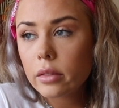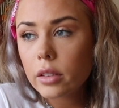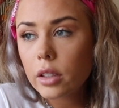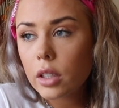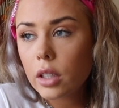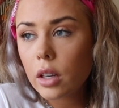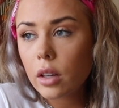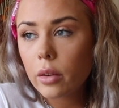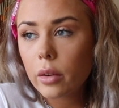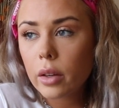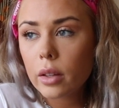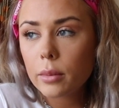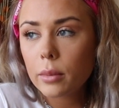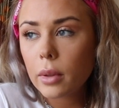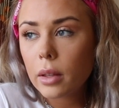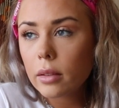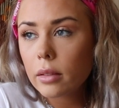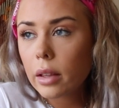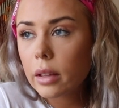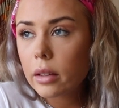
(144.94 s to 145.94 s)
you know,
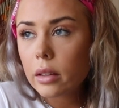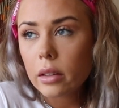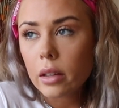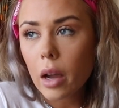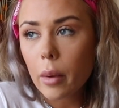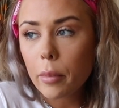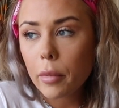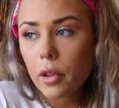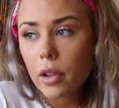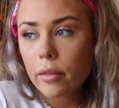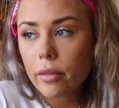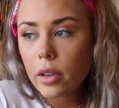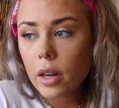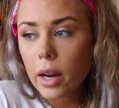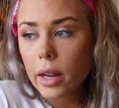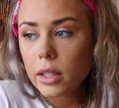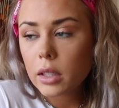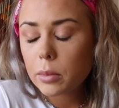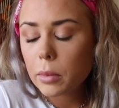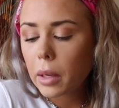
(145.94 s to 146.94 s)
like a couple of the
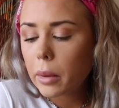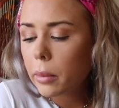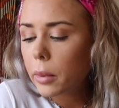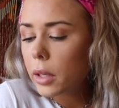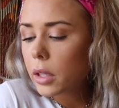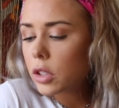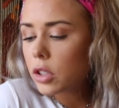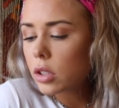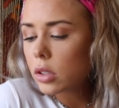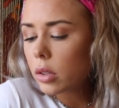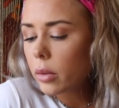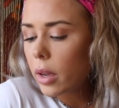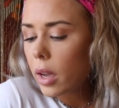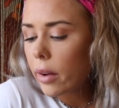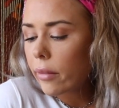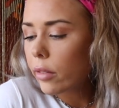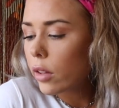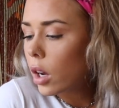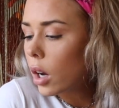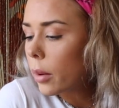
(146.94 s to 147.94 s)
nights maybe, just so I
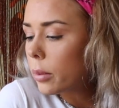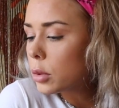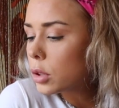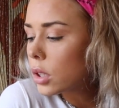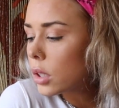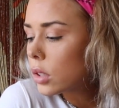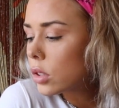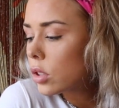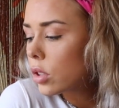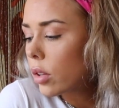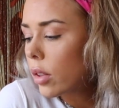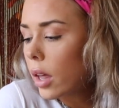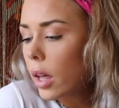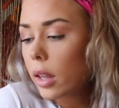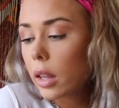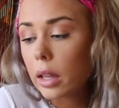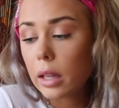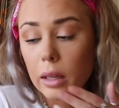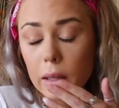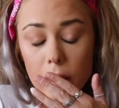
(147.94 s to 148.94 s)
have the option so
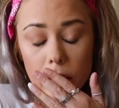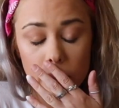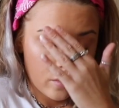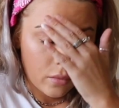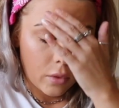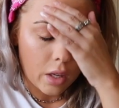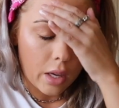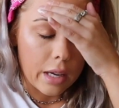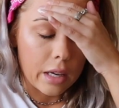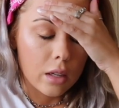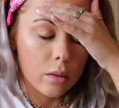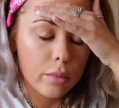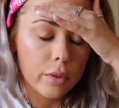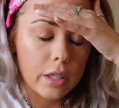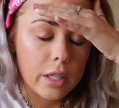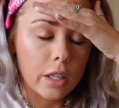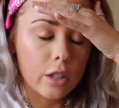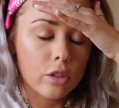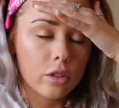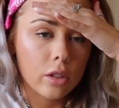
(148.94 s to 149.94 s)
that like I could
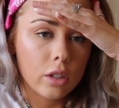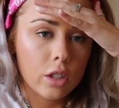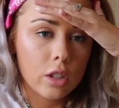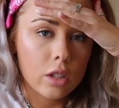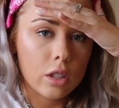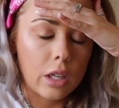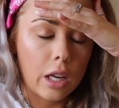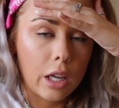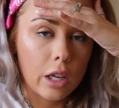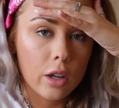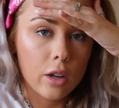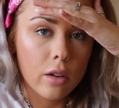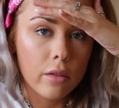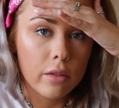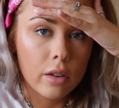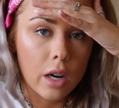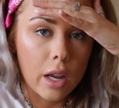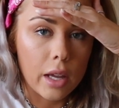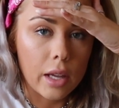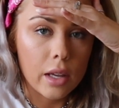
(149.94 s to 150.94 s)
potentially just stay here
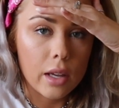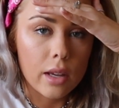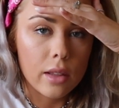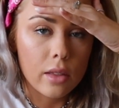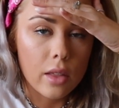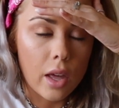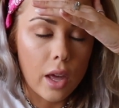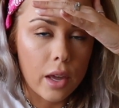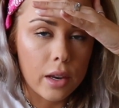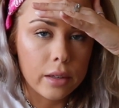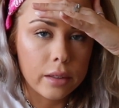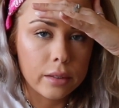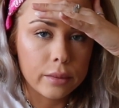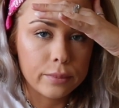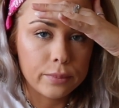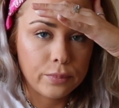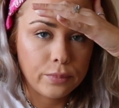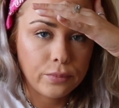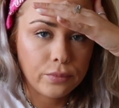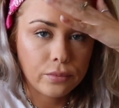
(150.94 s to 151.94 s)
overnight, and
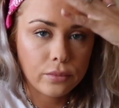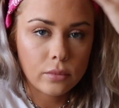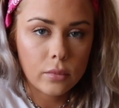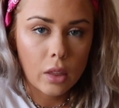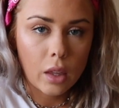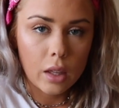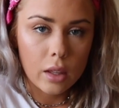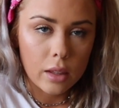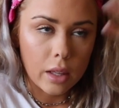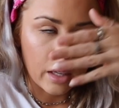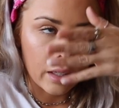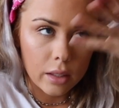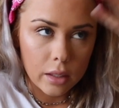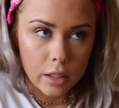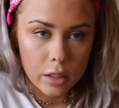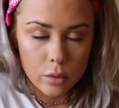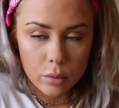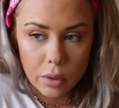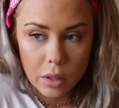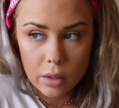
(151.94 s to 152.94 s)
then that
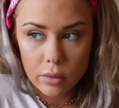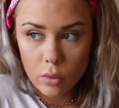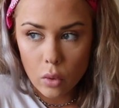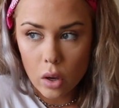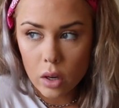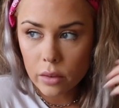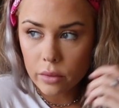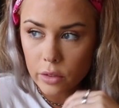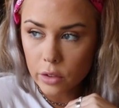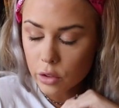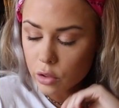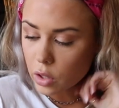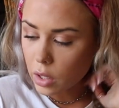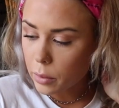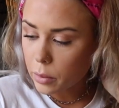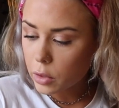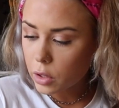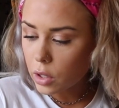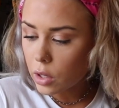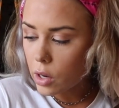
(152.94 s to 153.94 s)
gets rid of one of the
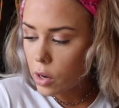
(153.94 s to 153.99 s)
trips, you